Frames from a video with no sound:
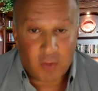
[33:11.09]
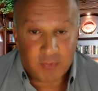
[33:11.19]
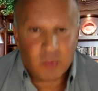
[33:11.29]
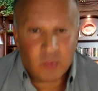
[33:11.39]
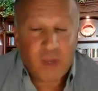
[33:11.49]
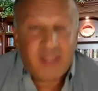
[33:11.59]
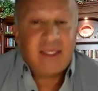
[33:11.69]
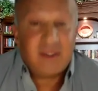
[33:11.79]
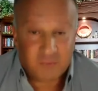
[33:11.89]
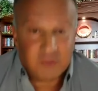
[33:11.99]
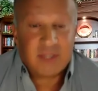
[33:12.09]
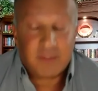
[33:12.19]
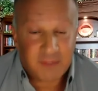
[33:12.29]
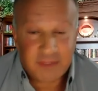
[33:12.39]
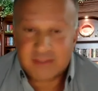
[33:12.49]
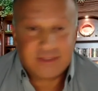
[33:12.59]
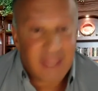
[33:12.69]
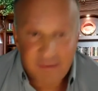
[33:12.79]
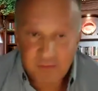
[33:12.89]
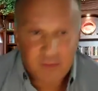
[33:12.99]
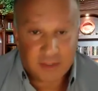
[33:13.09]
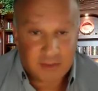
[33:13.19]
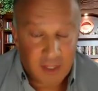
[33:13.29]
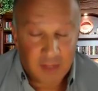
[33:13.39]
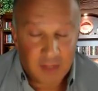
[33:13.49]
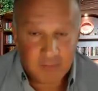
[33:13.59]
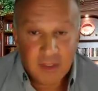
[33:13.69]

They're waiting for something that's never going to come.